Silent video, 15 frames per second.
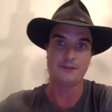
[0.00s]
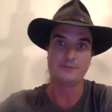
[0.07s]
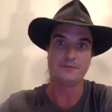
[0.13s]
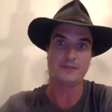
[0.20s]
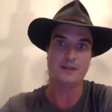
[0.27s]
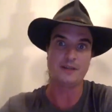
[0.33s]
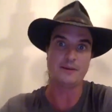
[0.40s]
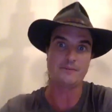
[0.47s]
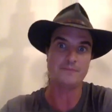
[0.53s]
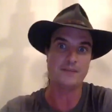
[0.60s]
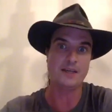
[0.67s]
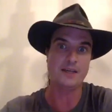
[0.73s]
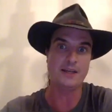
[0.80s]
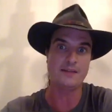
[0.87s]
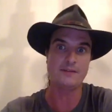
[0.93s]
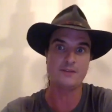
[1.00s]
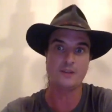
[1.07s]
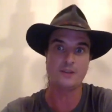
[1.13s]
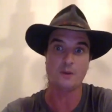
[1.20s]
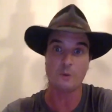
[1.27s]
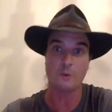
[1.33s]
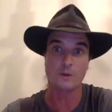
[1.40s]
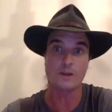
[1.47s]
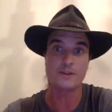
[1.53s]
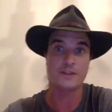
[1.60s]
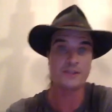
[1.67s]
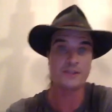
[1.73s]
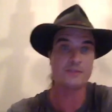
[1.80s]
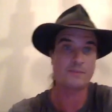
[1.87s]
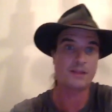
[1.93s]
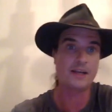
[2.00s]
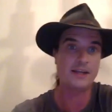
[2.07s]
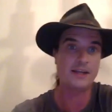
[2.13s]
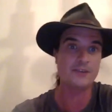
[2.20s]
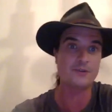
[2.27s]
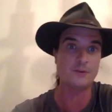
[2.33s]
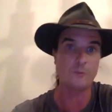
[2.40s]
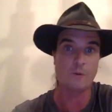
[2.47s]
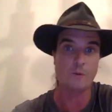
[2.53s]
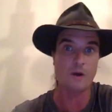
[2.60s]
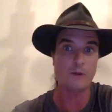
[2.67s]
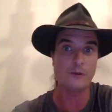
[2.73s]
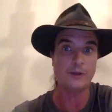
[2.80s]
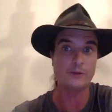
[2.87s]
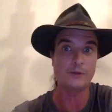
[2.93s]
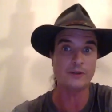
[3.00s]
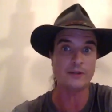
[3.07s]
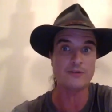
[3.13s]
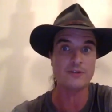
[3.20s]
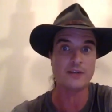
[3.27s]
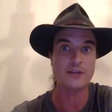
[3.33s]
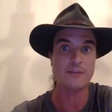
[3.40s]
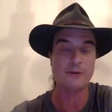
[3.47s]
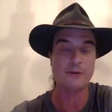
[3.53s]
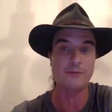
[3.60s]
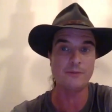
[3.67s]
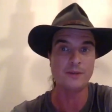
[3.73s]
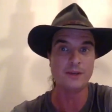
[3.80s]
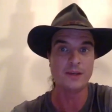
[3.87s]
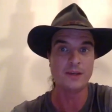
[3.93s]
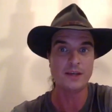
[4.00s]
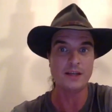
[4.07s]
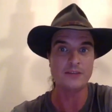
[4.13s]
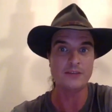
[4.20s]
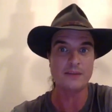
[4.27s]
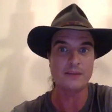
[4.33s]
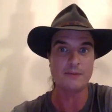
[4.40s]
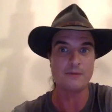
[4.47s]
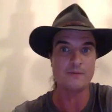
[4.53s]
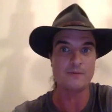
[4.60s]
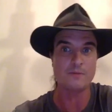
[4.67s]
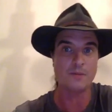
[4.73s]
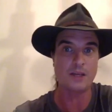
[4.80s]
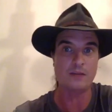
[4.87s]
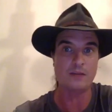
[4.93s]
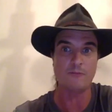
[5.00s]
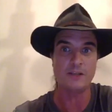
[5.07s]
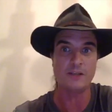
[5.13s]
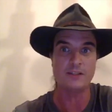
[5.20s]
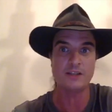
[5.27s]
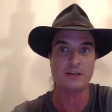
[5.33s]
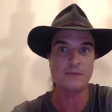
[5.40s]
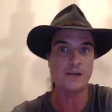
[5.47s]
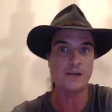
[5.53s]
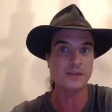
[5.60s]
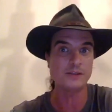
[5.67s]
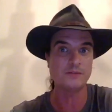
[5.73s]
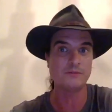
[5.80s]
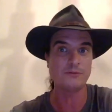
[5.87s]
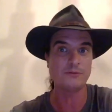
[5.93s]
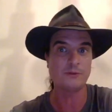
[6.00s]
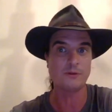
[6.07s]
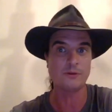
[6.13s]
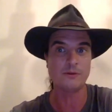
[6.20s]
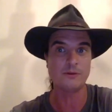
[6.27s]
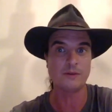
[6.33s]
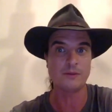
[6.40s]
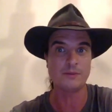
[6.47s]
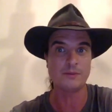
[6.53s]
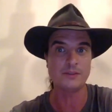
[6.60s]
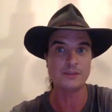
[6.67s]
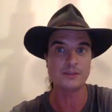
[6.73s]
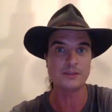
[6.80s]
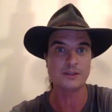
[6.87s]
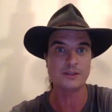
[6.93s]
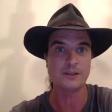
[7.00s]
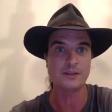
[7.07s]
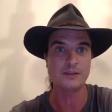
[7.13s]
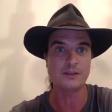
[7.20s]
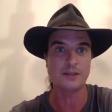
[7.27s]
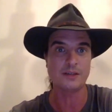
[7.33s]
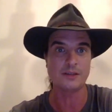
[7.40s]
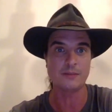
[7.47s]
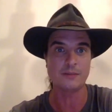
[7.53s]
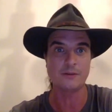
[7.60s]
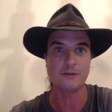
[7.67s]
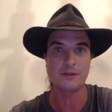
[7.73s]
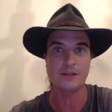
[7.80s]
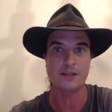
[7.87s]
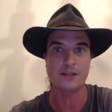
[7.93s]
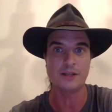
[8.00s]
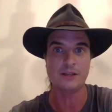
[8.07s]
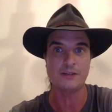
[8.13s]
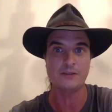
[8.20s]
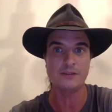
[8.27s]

um, yeah, so all those things play into why we couldn't have a tap room, and tap rooms mean retail margin for a business like like a brewery, and